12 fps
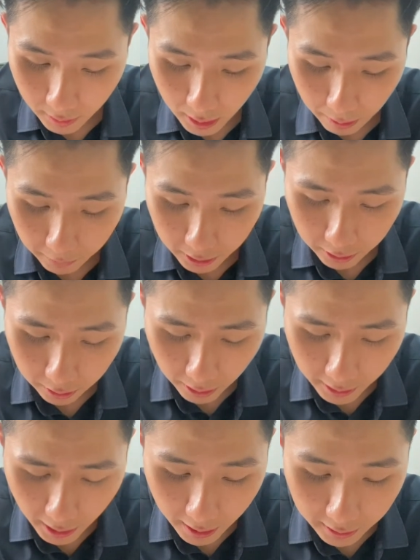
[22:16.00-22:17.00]
I'm going to do
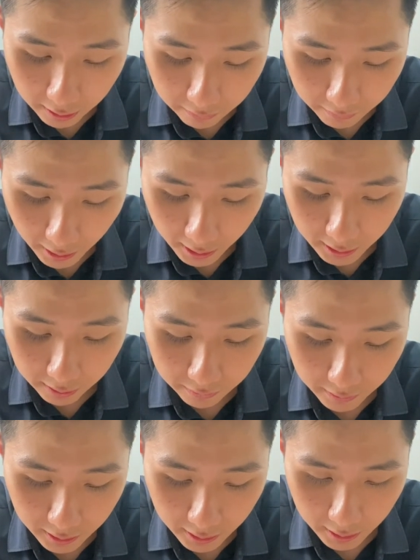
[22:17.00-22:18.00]
an NIF.
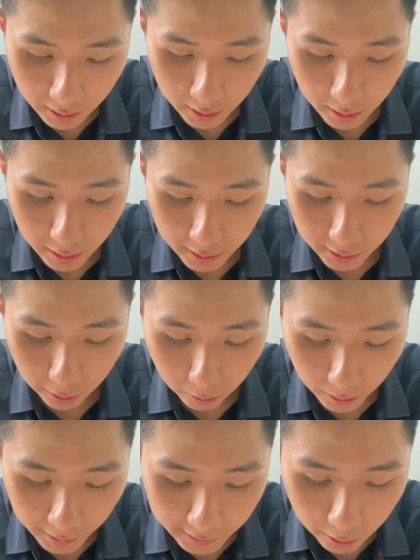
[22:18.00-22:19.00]
So
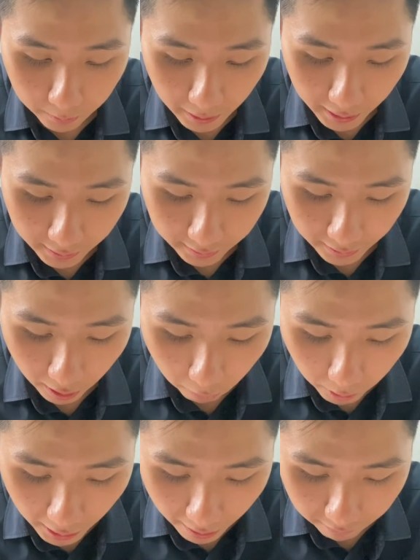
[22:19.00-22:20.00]
let's go back. Now
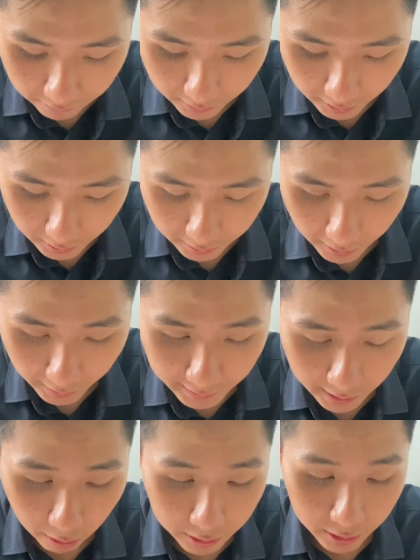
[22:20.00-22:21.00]
we have next
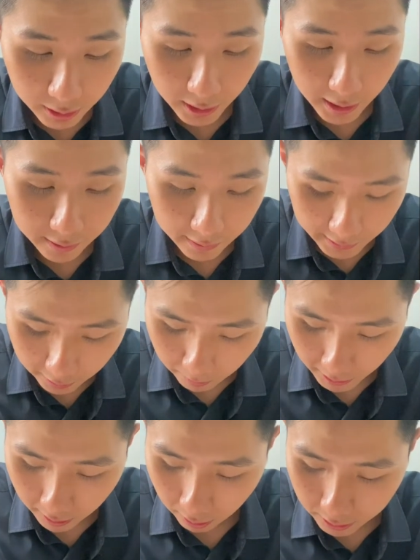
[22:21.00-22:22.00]
counter again. So
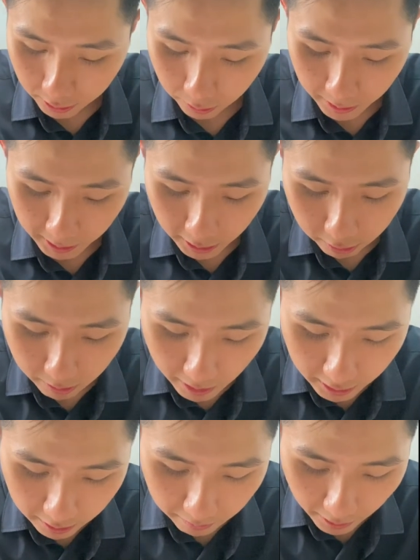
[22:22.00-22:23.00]
my counter will be
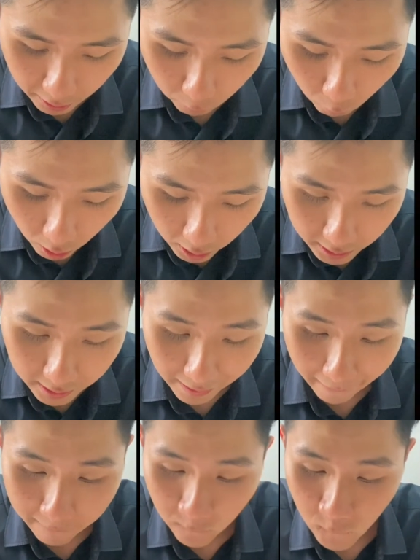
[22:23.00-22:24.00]
incremented by 1.
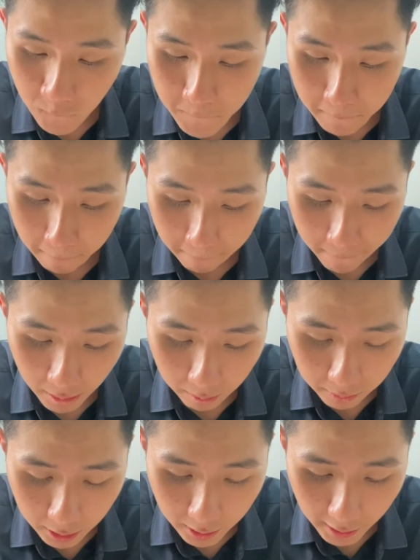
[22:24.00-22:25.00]
I'm
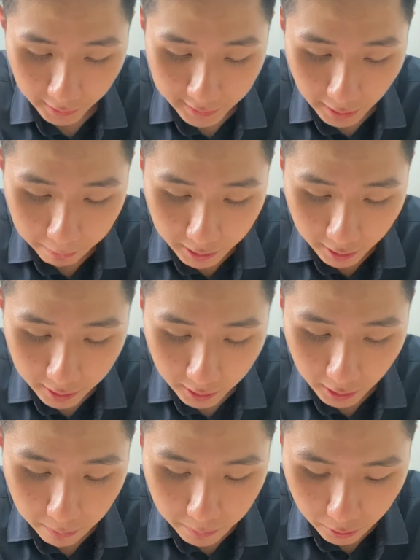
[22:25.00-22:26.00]
going to accept another
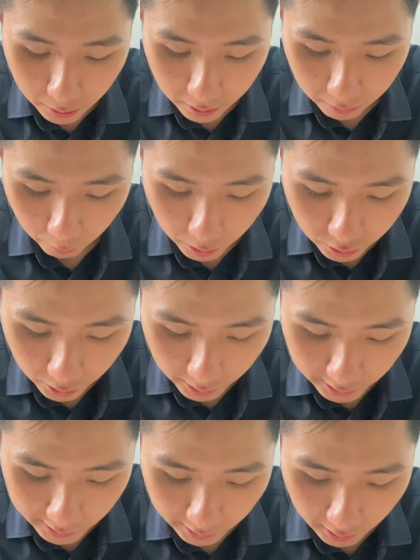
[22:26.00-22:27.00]
input, which
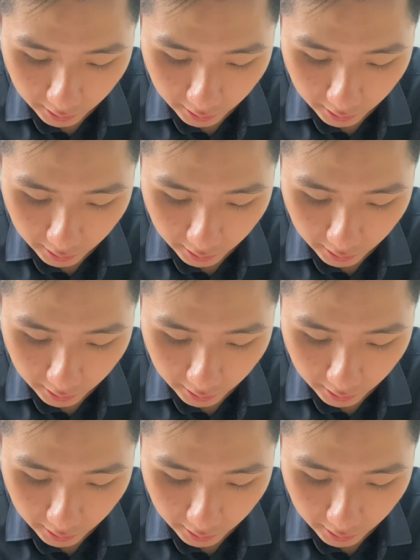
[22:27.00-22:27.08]
is